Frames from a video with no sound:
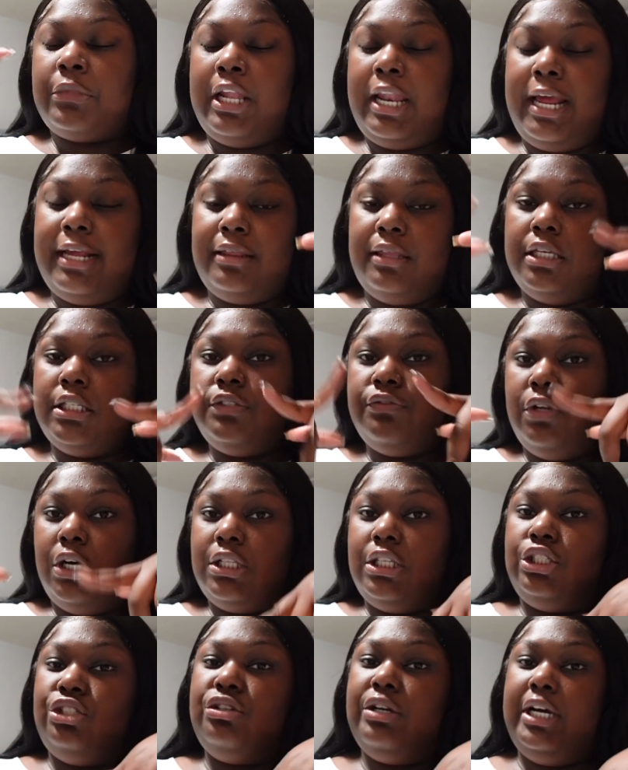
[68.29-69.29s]
like this vlog
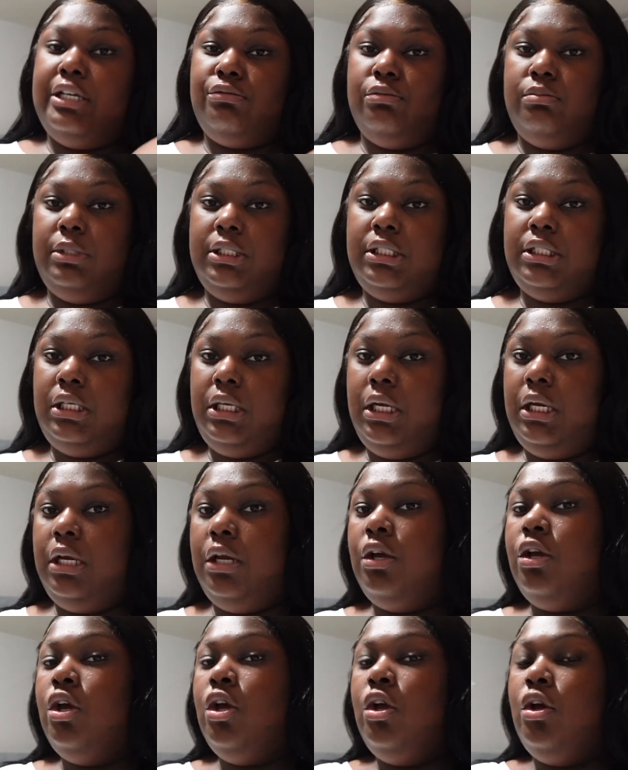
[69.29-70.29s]
that you guys will be
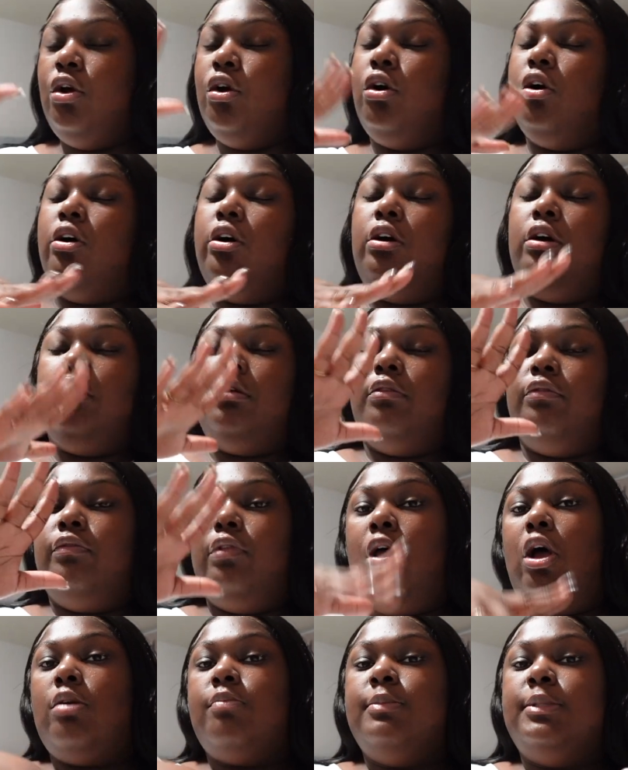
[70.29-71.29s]
seeing on
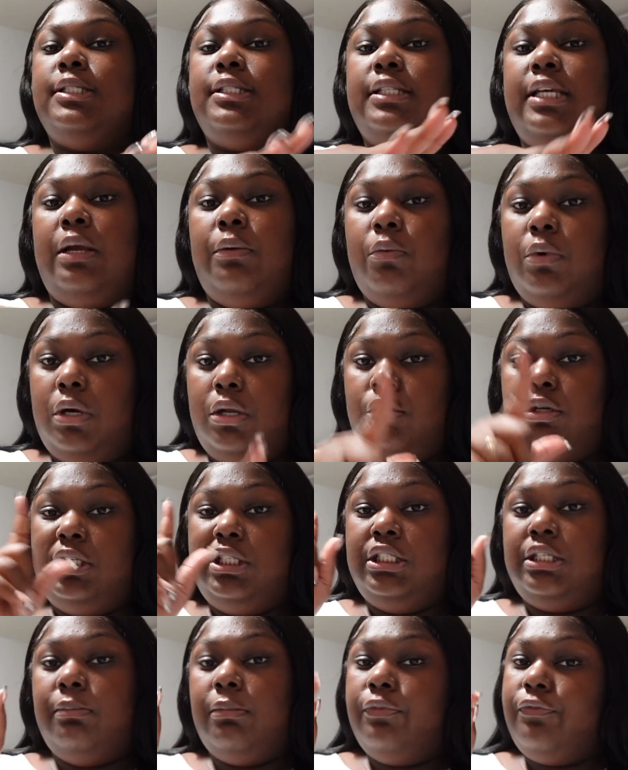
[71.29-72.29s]
vlogmas day one on
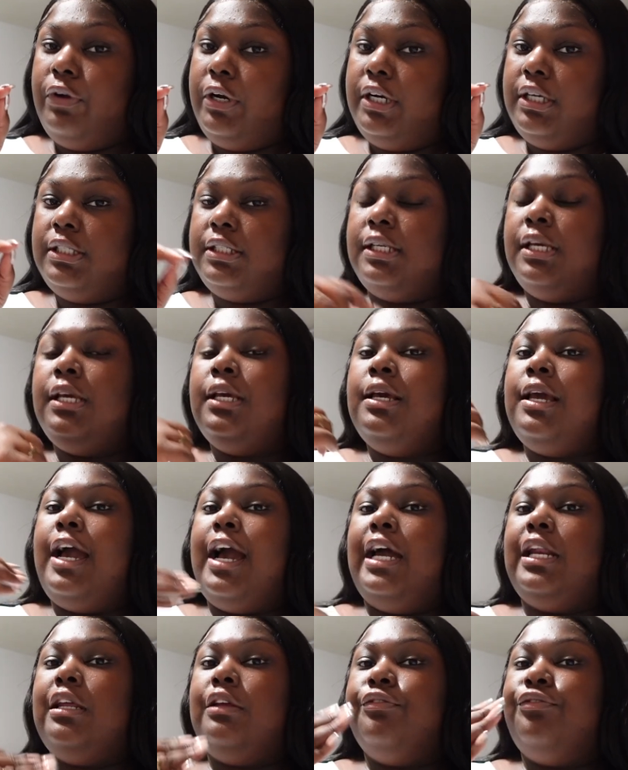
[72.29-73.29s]
december 1st
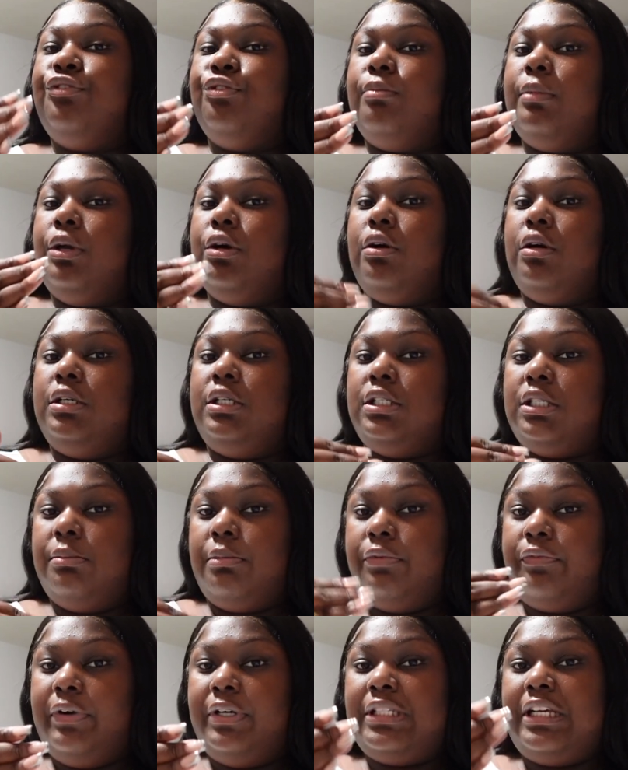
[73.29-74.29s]
i didn't film it on
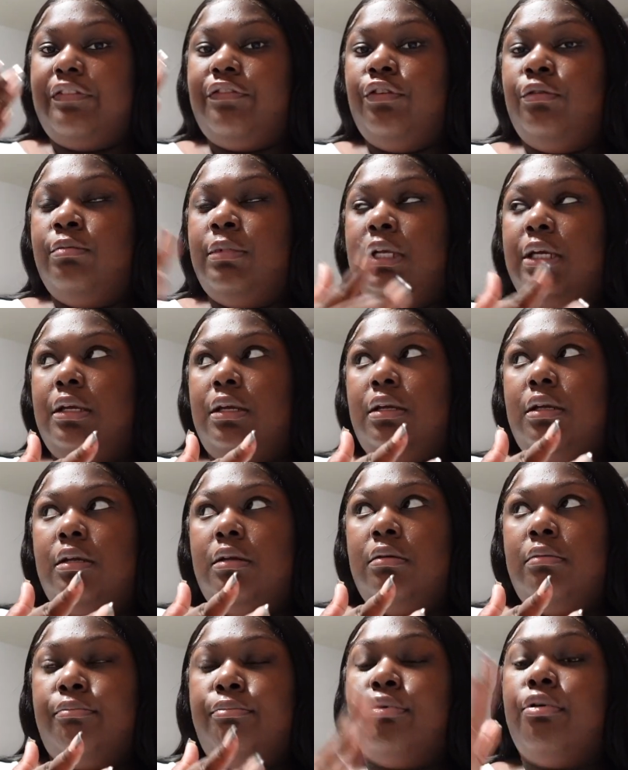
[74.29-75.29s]
december 1st i filmed it
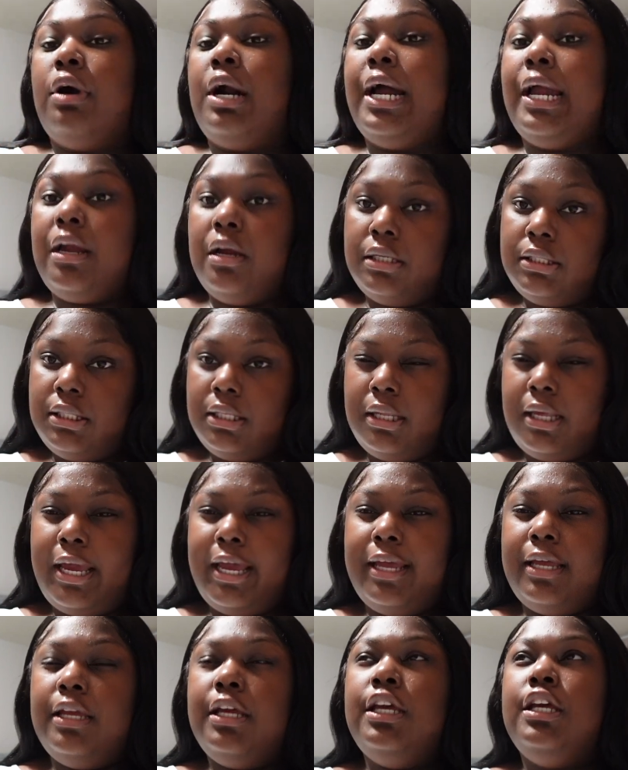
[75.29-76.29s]
prior to
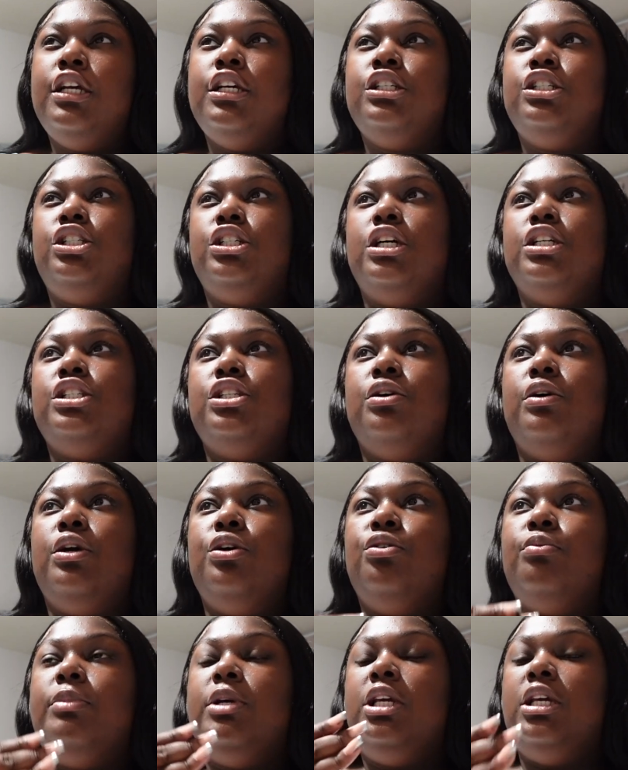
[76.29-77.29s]
that just so
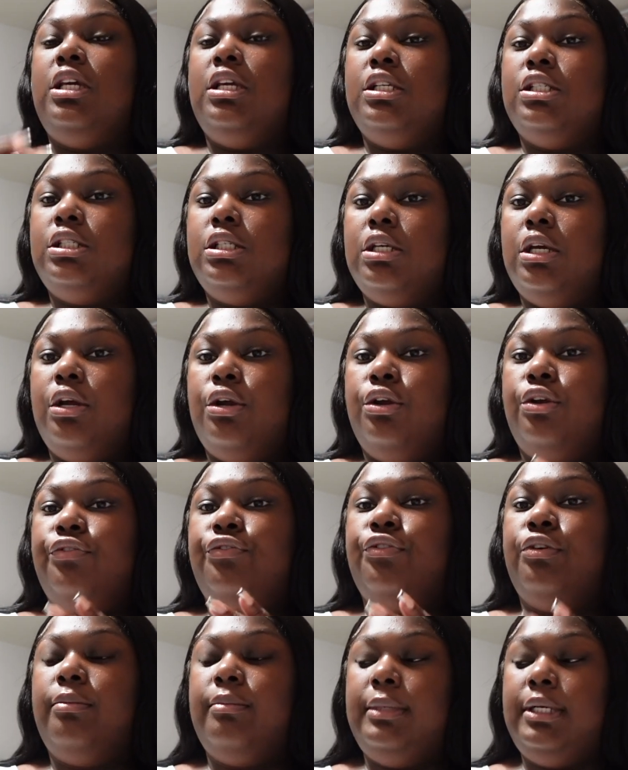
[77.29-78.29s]
it'll be easier
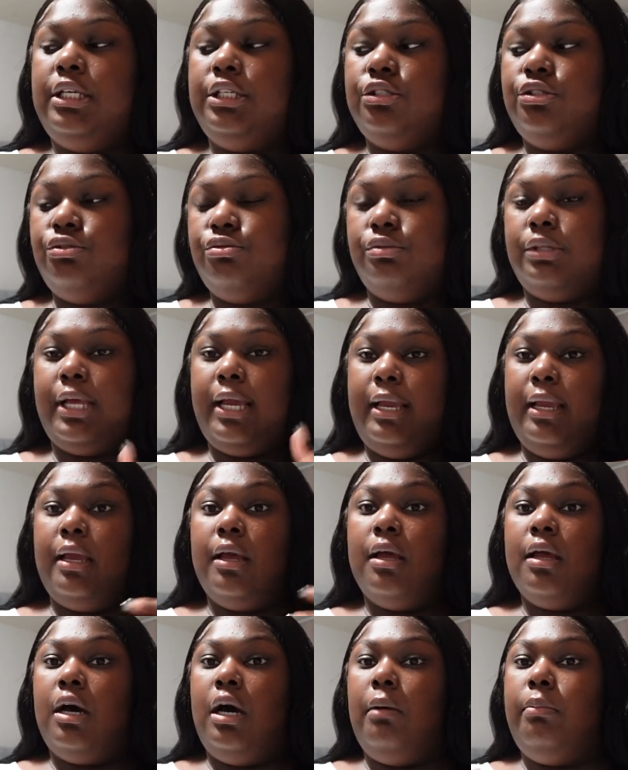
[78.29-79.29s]
for me to like
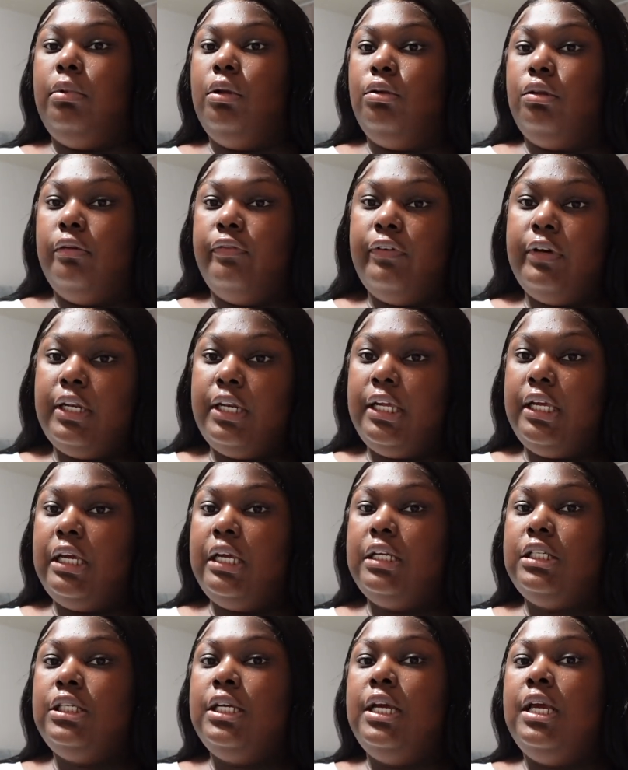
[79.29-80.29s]
upload the
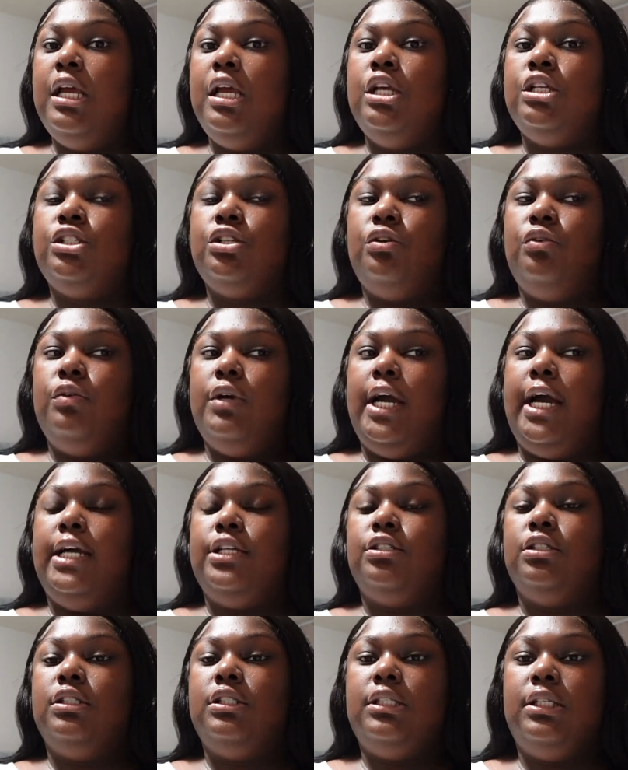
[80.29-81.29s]
footage so you guys
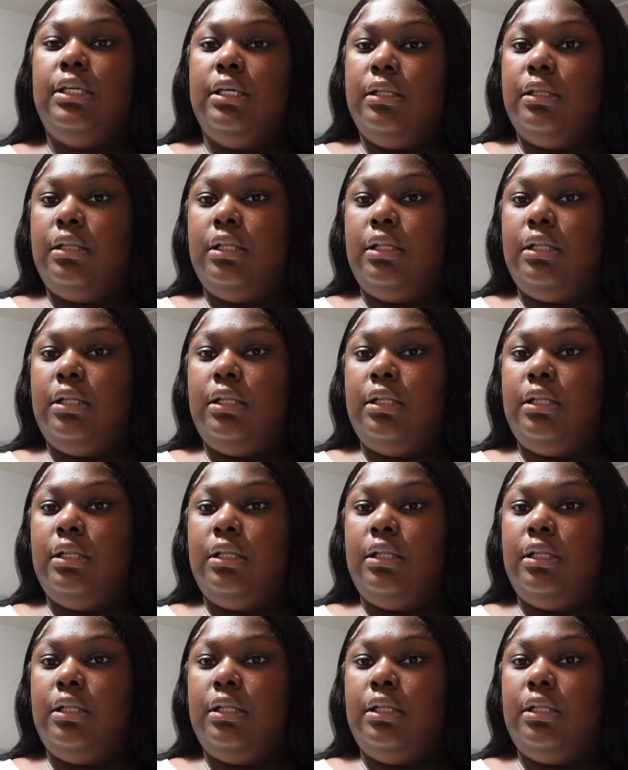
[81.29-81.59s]
are seeing